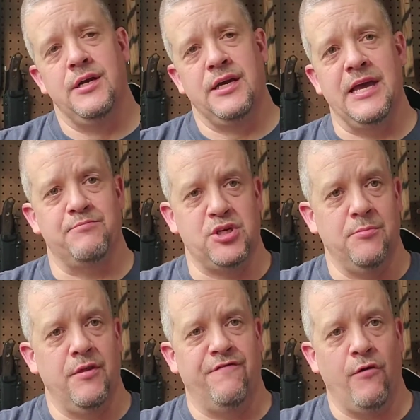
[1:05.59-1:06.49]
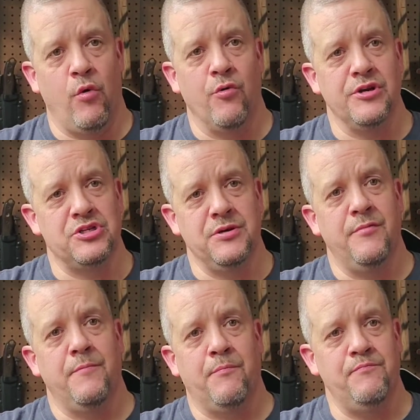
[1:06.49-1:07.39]
Kept some of the floor in
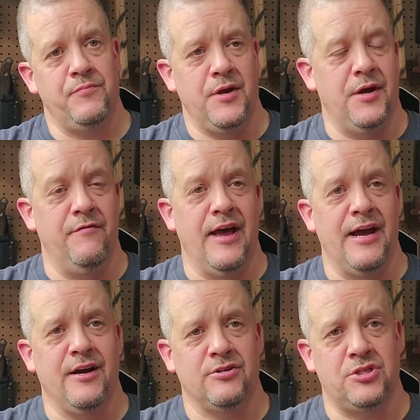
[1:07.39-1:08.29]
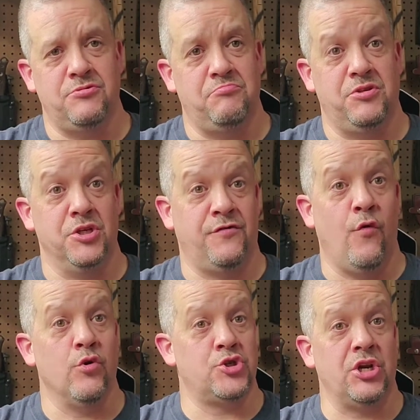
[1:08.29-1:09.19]
some of the house just
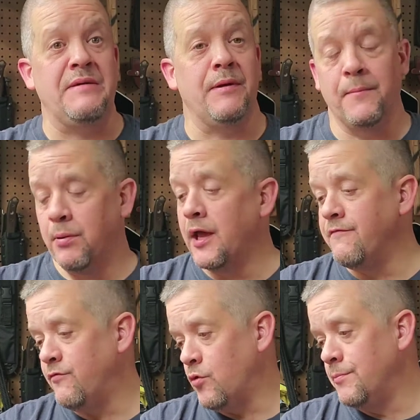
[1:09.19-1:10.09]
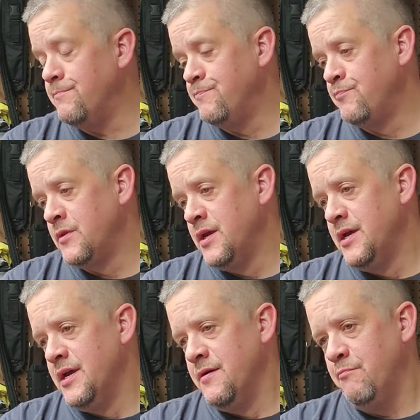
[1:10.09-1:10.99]
for a sleeping platform.
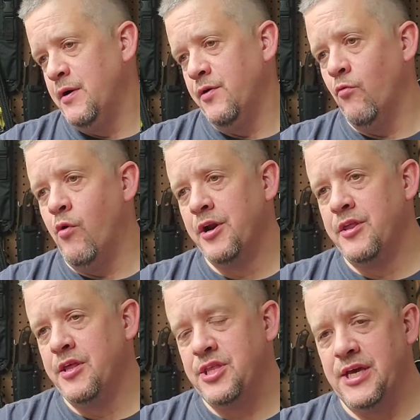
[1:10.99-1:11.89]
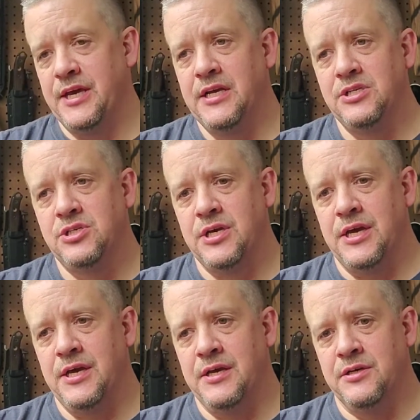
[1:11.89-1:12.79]
But one of the things
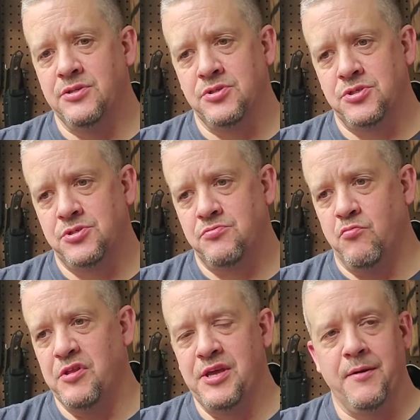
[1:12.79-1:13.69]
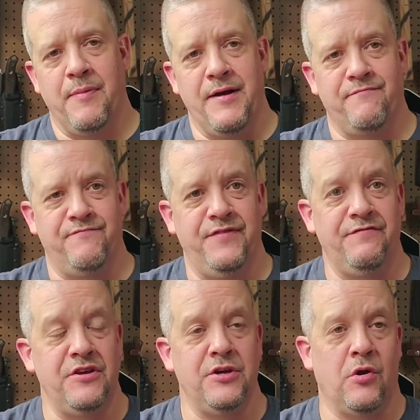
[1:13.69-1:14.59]
is within about
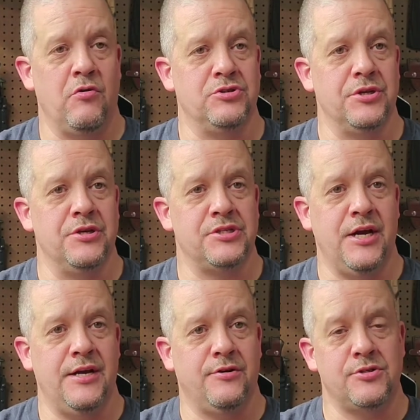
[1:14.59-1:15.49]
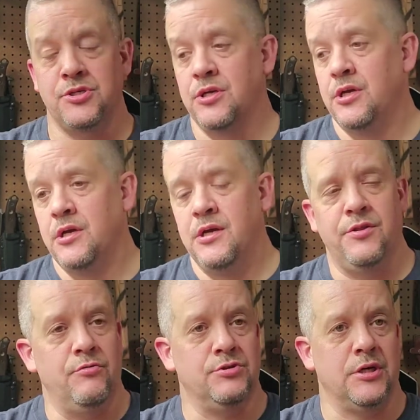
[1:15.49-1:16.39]
50 yards of this house, there
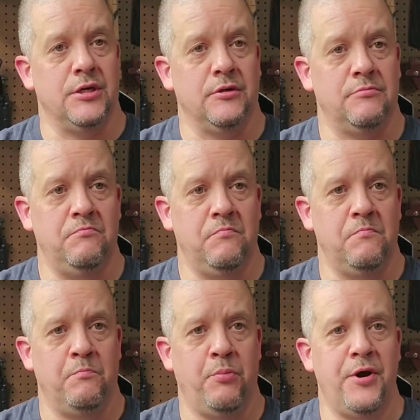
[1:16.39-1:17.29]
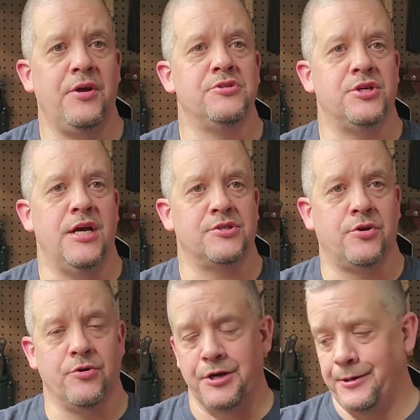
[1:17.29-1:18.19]
was a pretty good sized
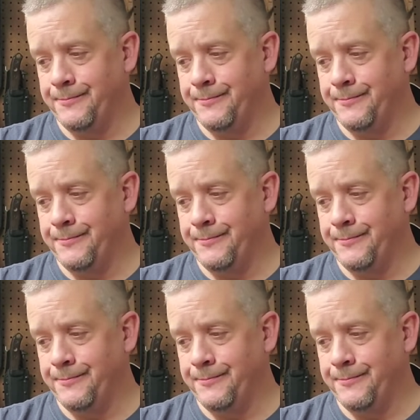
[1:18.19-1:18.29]
creek.